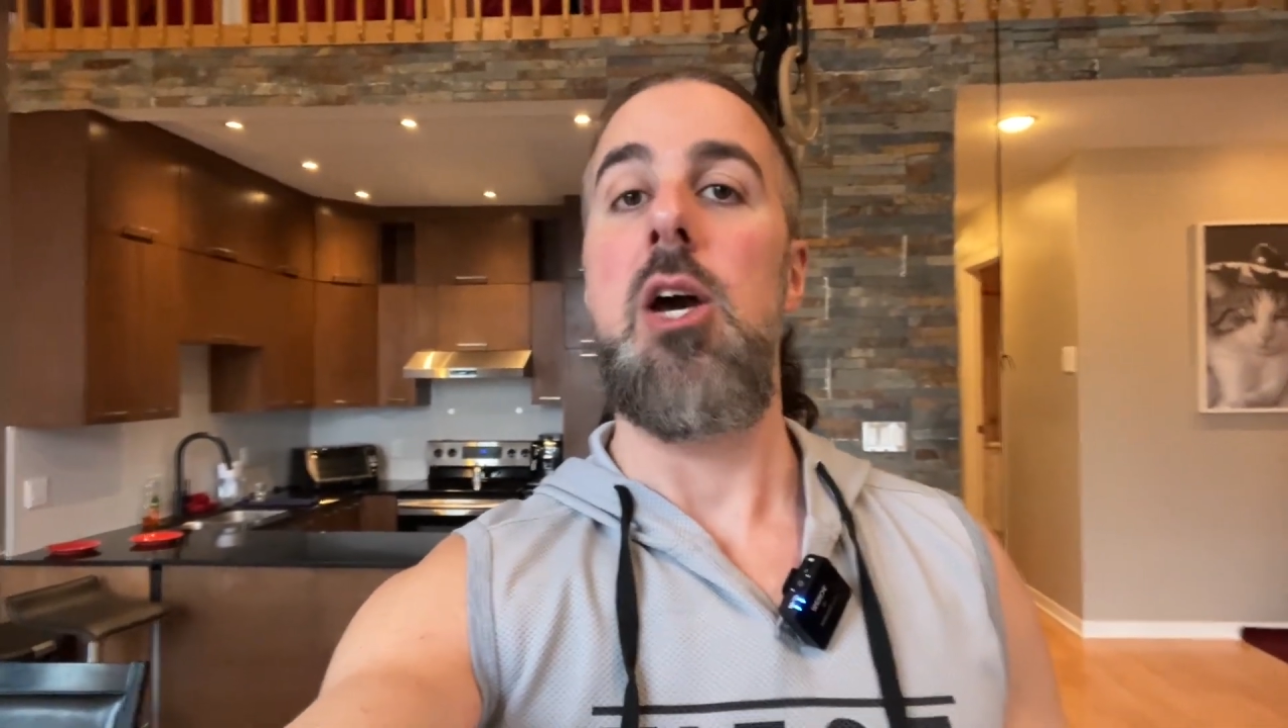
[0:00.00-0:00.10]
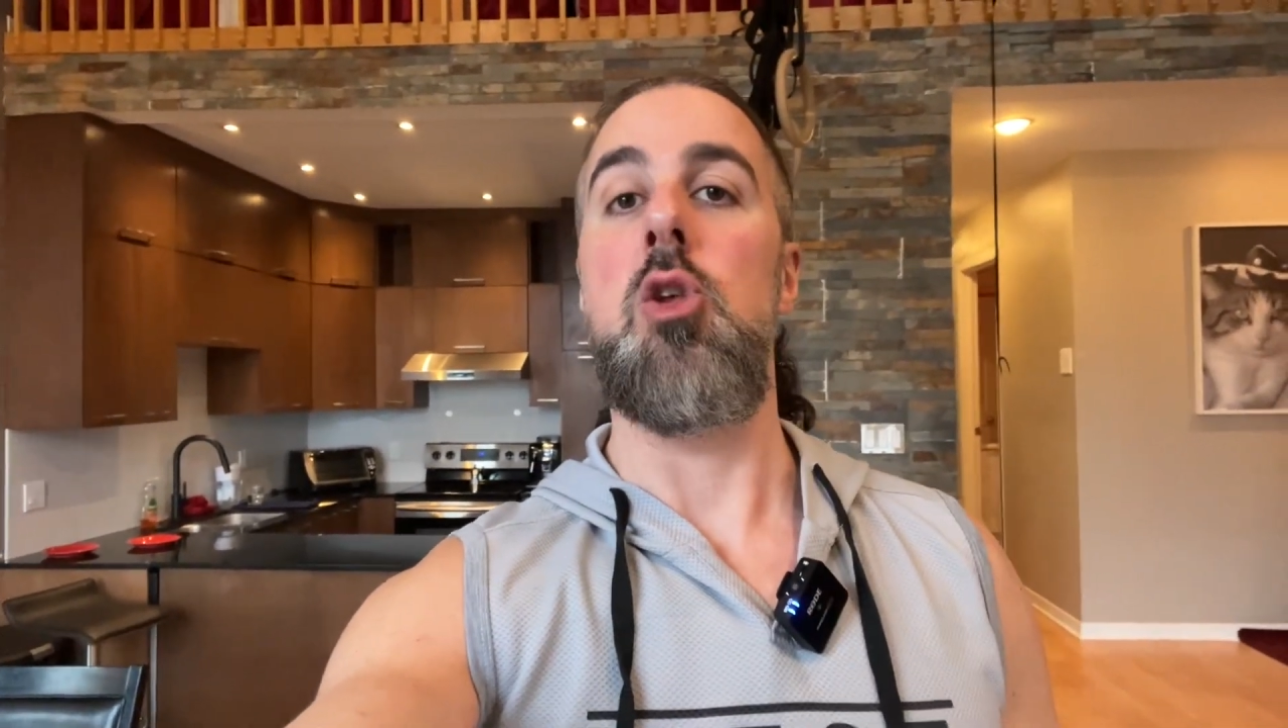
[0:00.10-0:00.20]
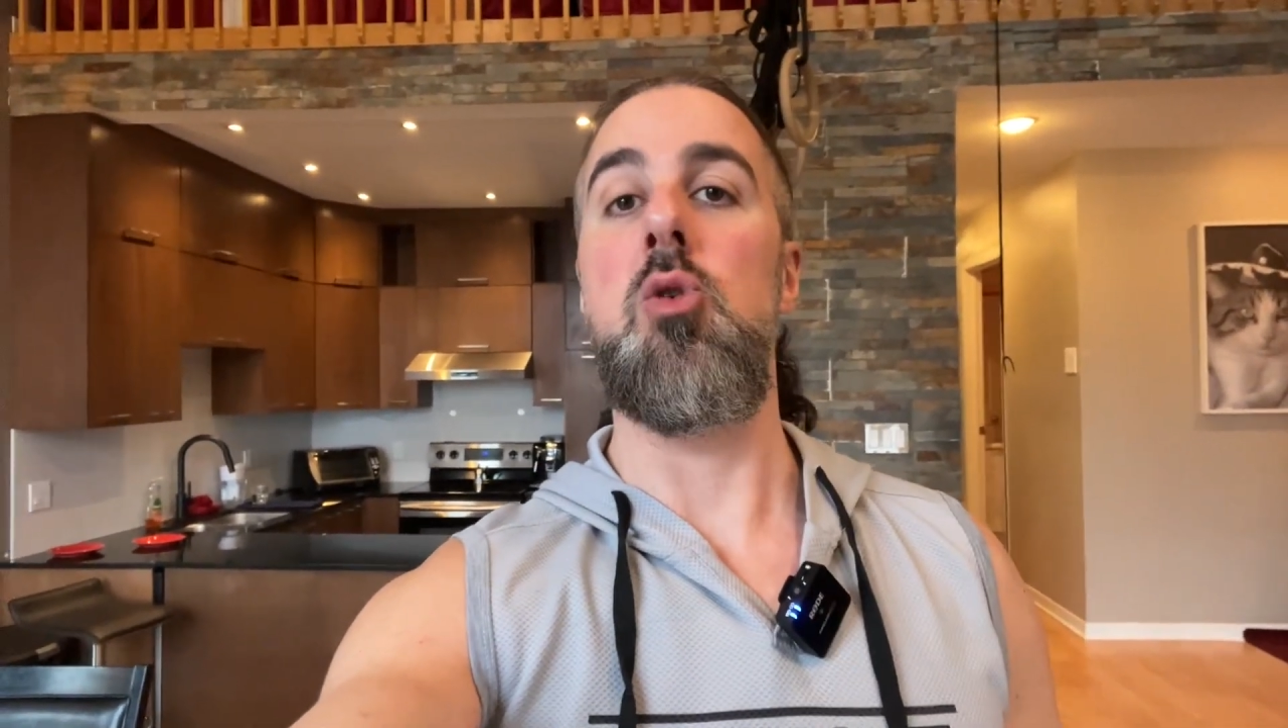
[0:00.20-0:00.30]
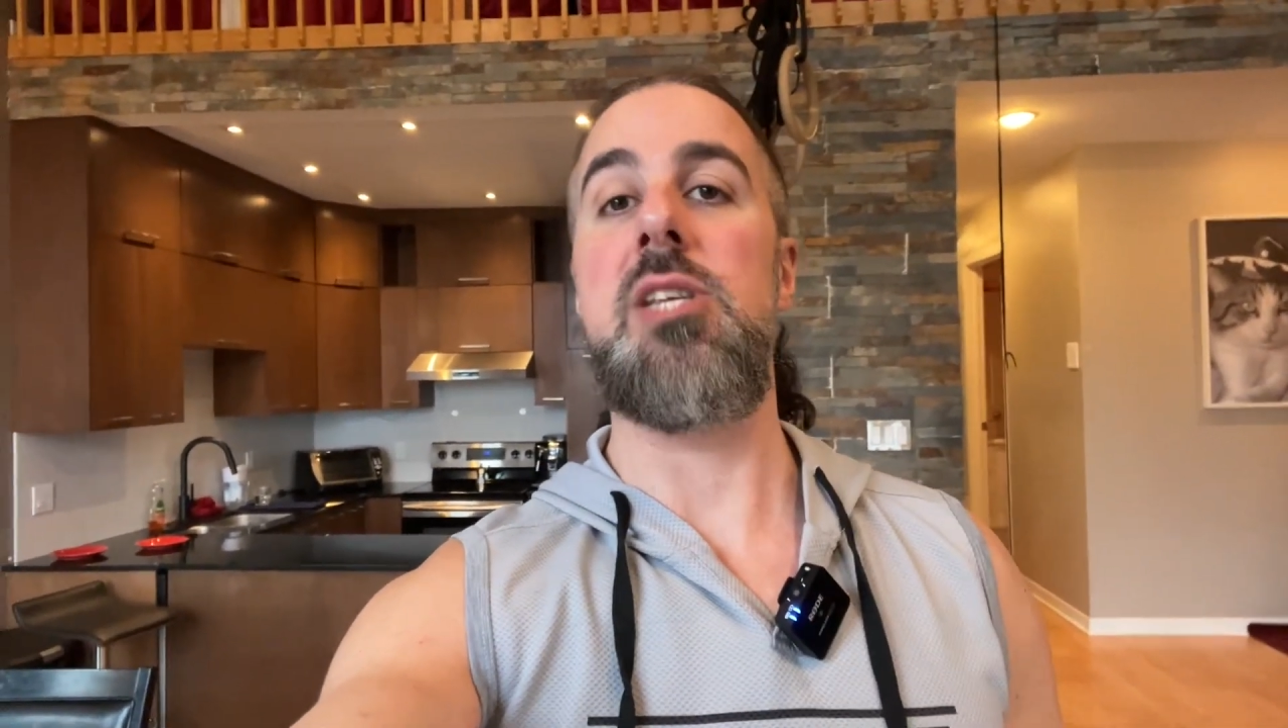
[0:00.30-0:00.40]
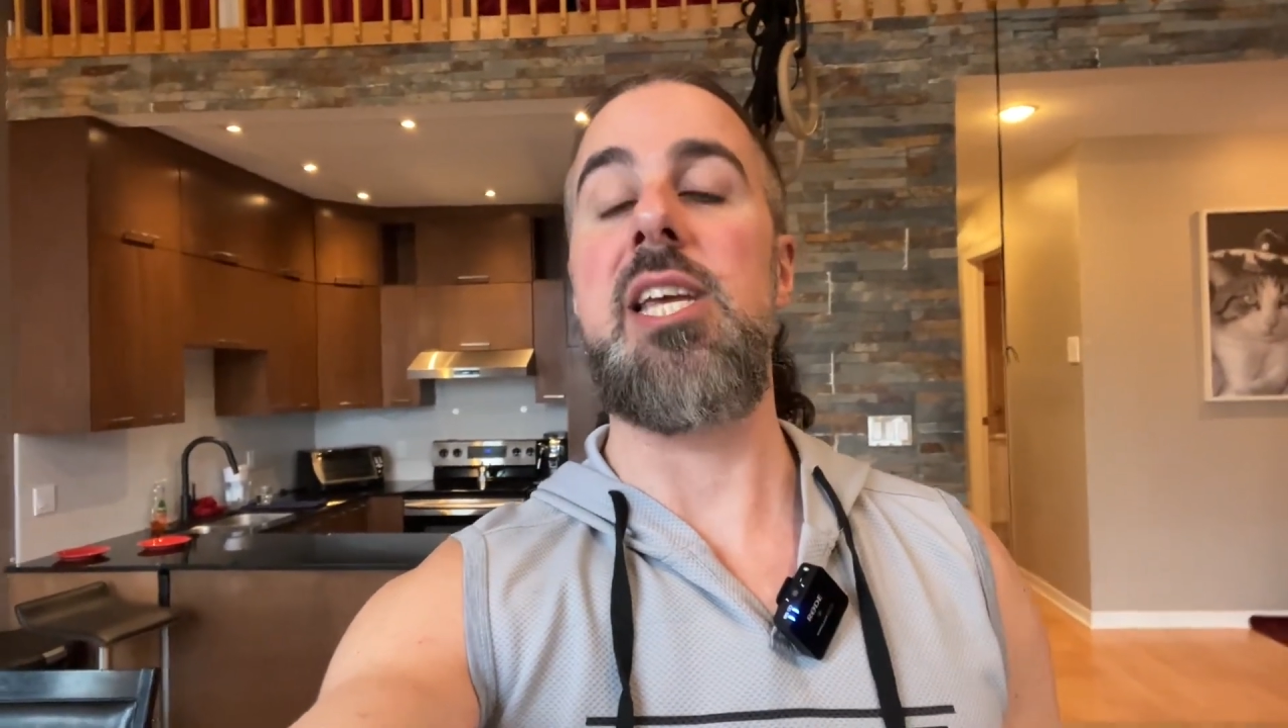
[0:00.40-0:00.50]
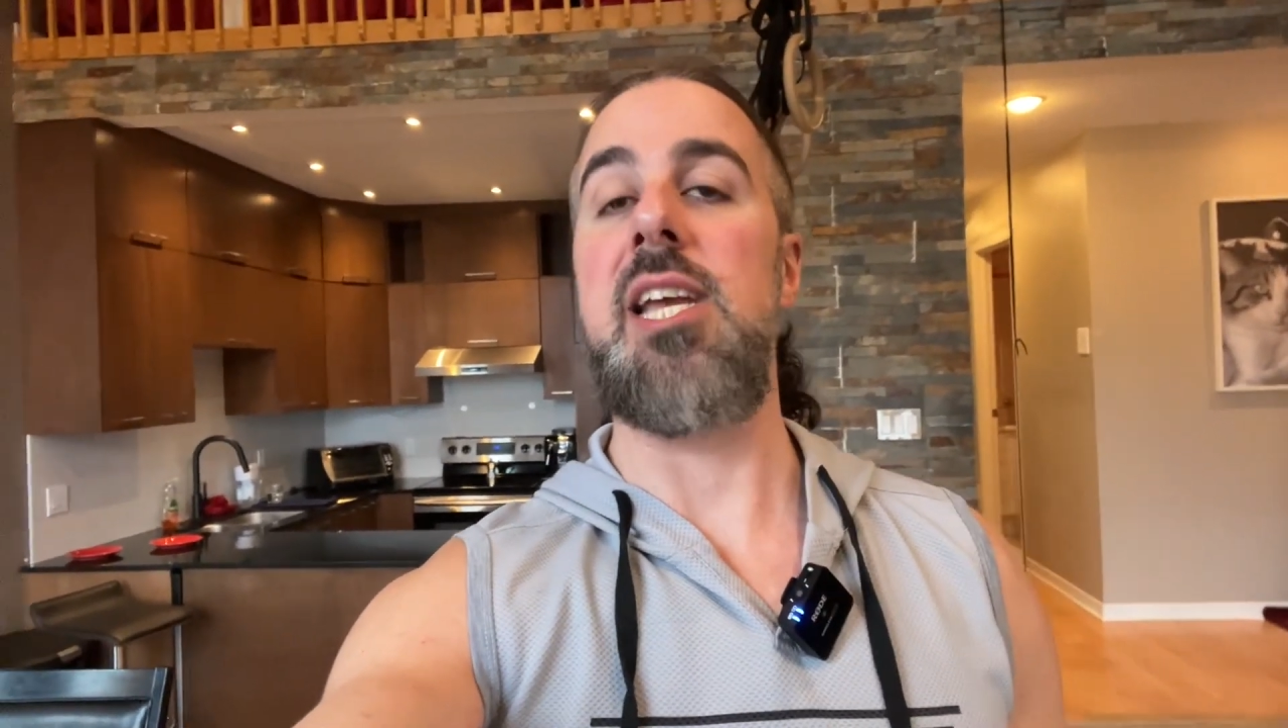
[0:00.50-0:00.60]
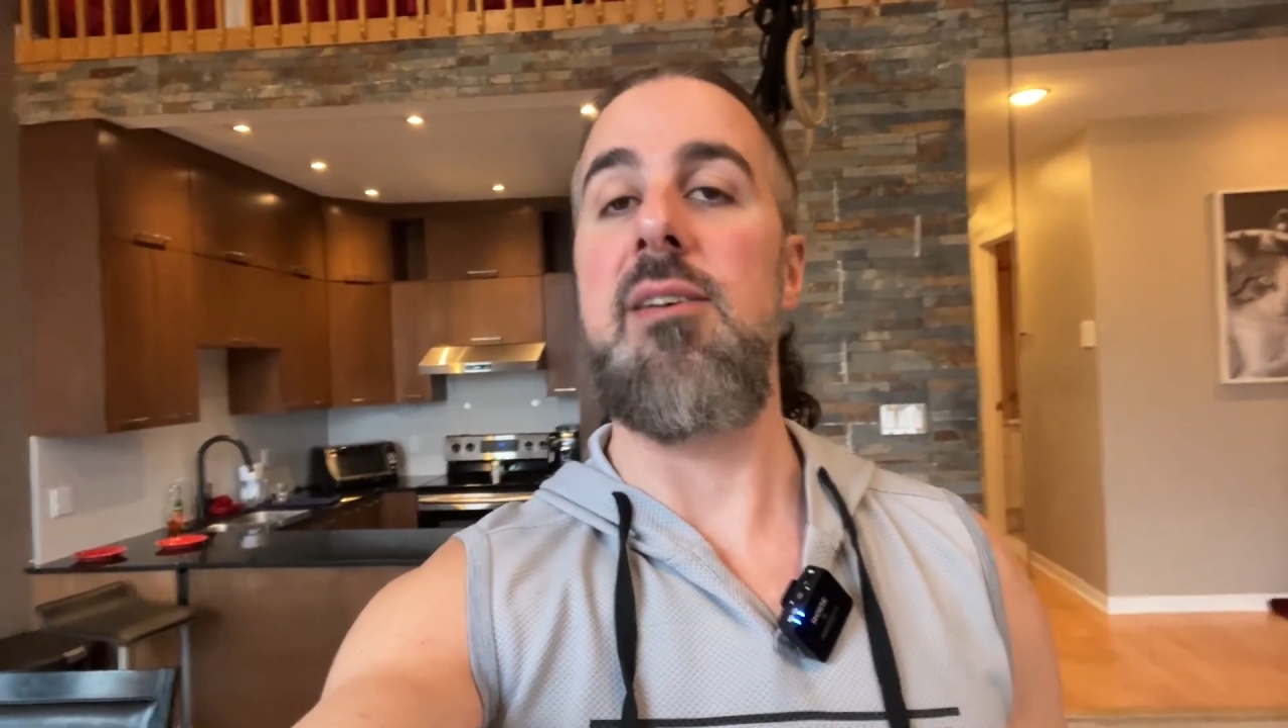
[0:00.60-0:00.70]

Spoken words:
using a